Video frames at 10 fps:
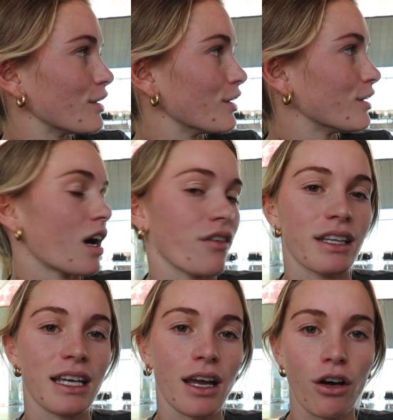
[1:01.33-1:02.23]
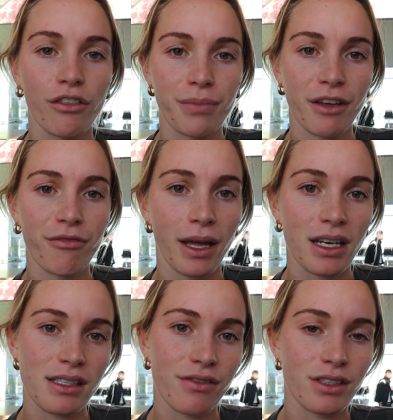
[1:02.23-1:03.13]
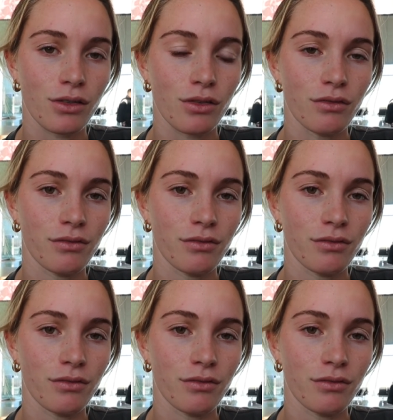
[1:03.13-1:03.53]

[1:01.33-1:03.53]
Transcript: So can't really get off beef patties if it's all